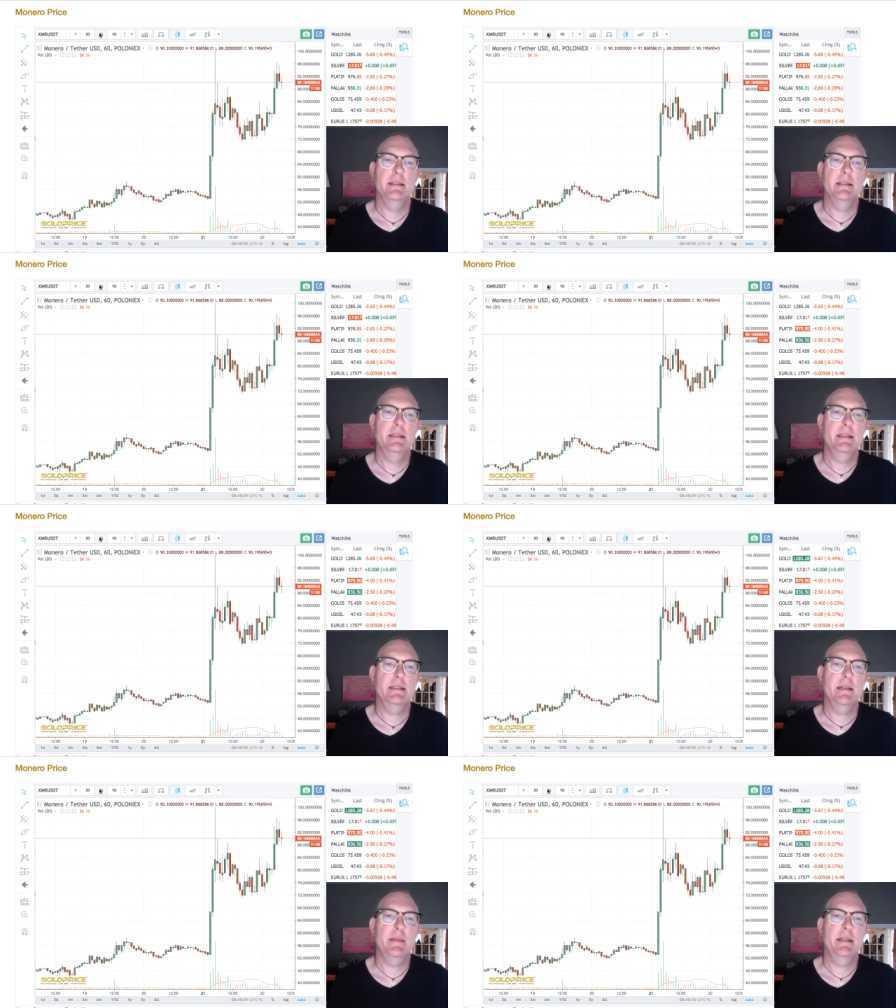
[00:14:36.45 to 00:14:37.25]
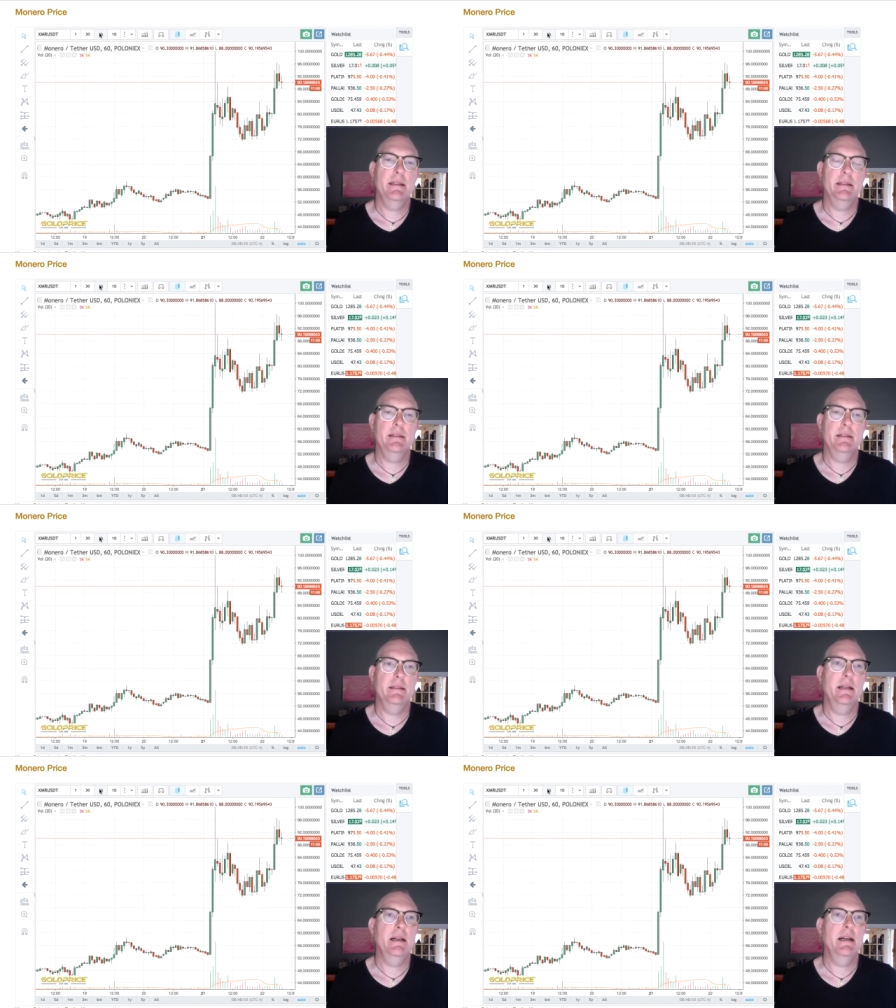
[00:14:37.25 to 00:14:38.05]
See? I mean,
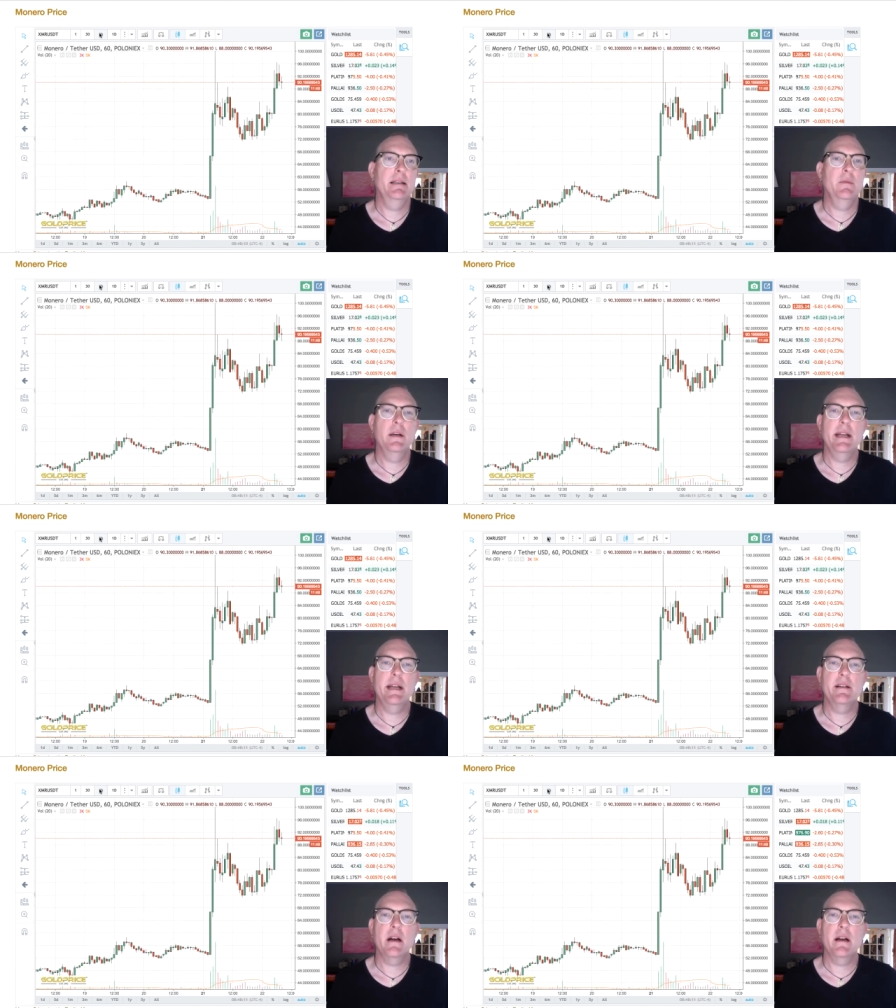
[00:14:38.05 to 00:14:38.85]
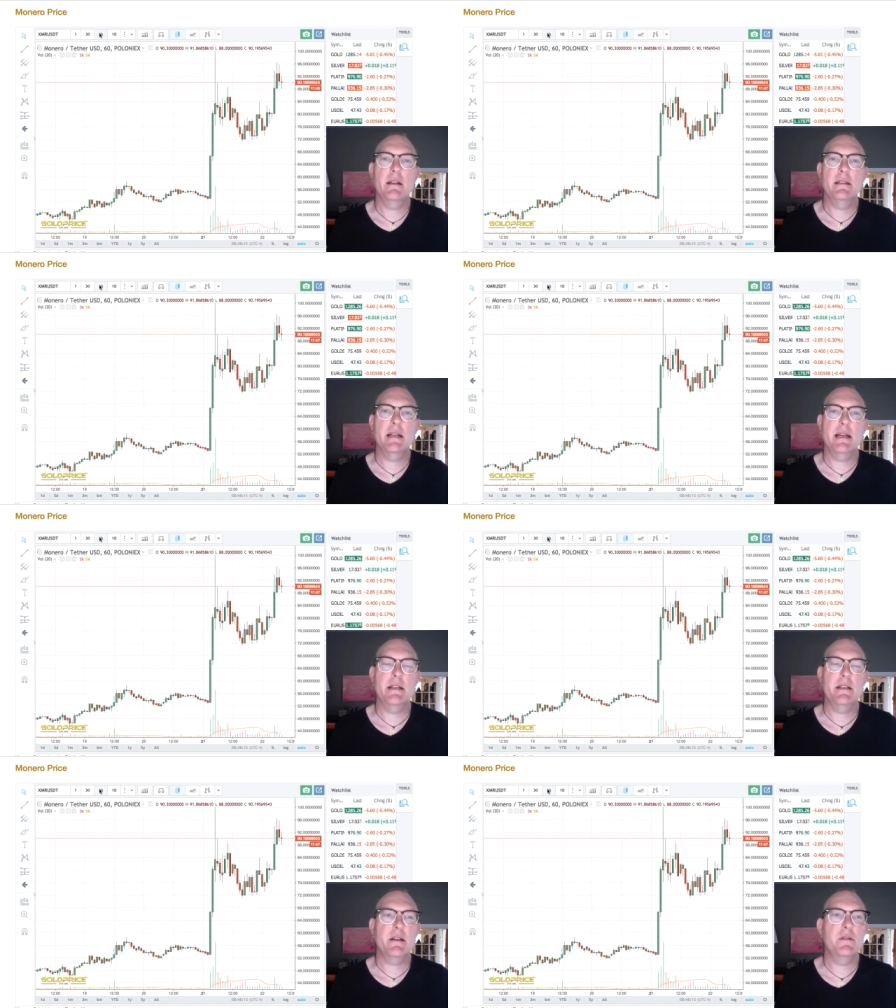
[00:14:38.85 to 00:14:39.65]
on the one-day chart, it looks like it
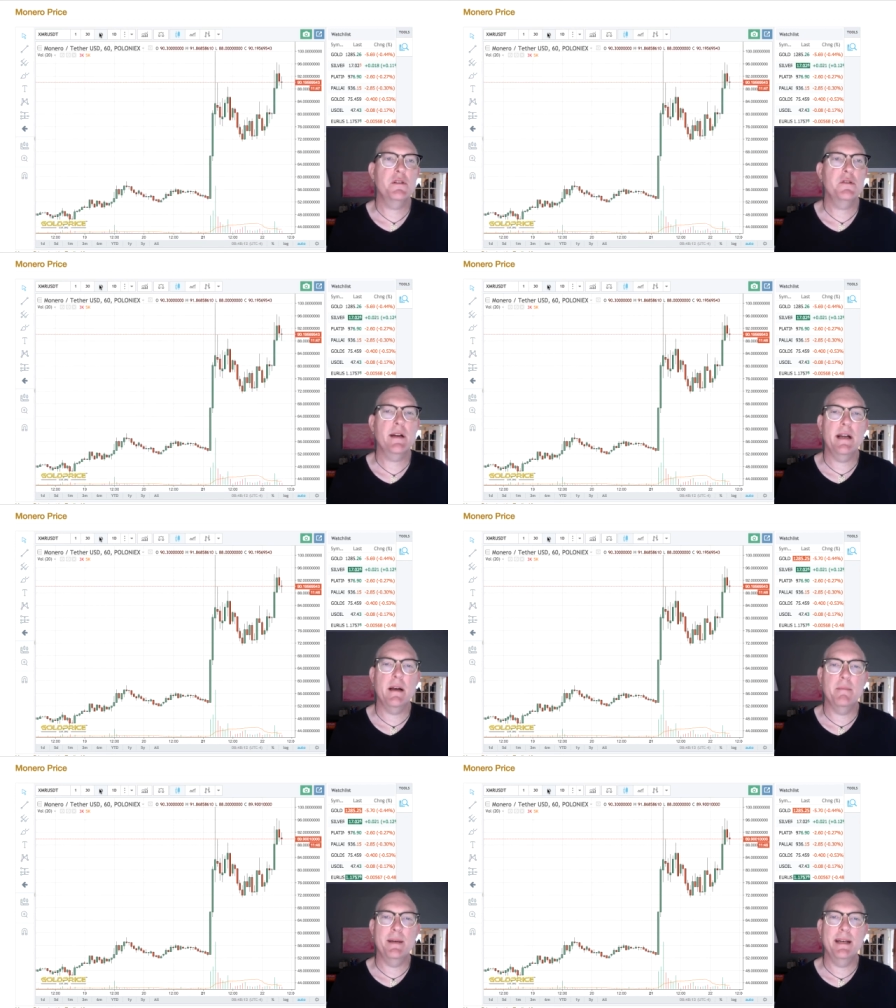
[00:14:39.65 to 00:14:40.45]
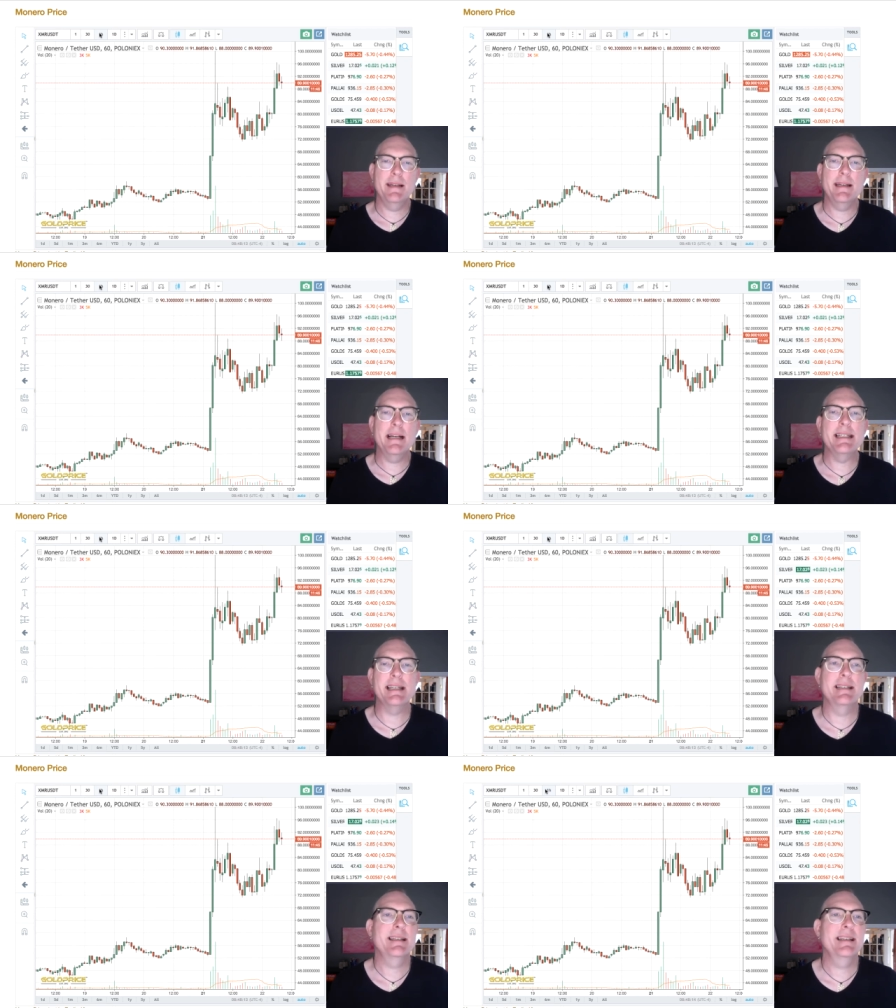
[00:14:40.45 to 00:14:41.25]
just goes straight up, but it
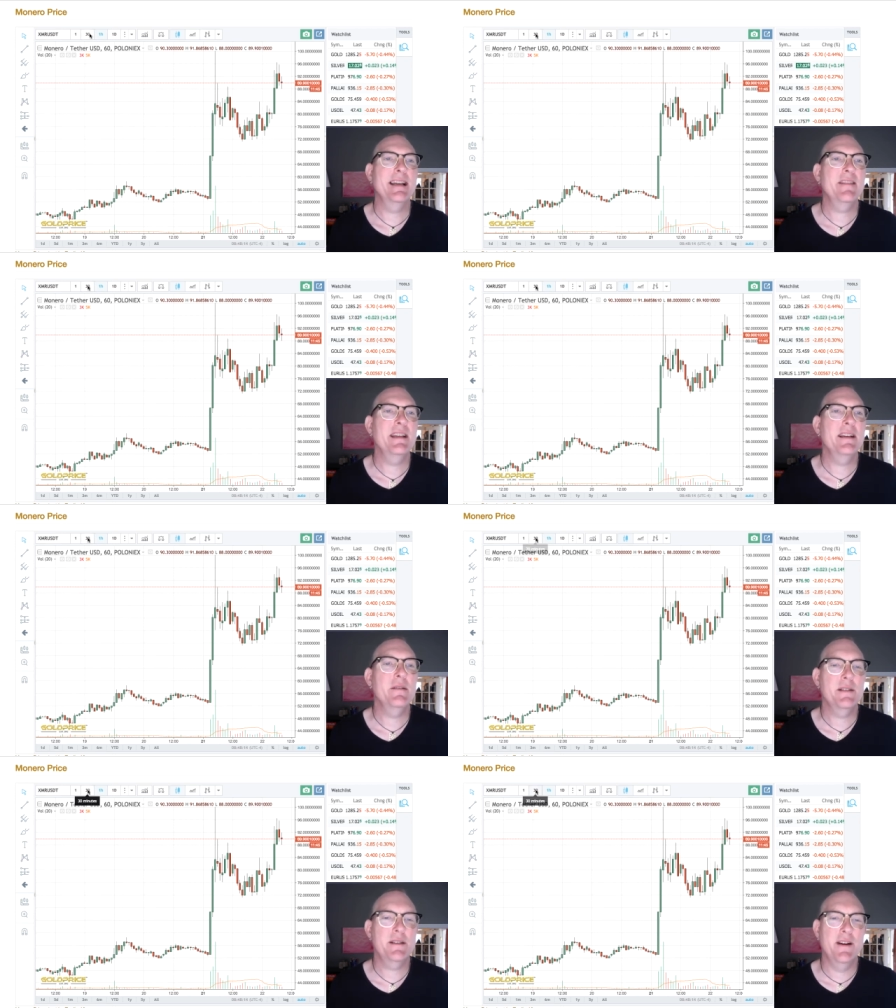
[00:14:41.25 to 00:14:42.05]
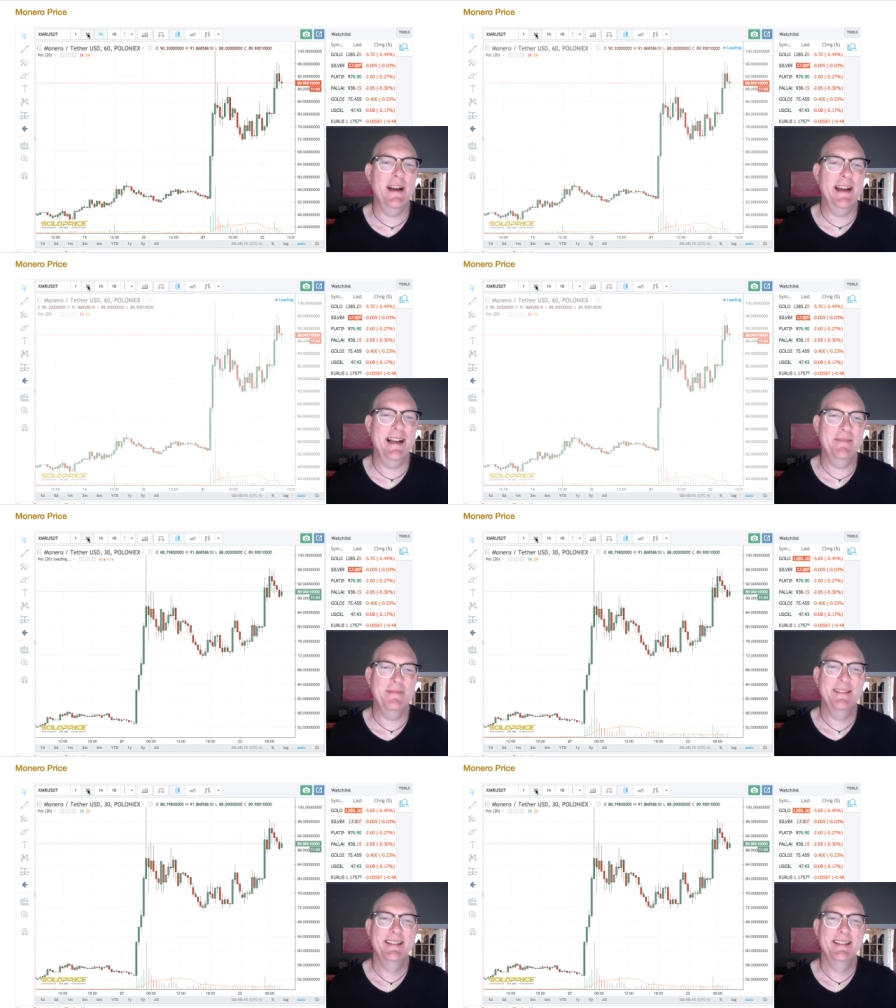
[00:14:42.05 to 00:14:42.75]
doesn't. Nothing goes straight up.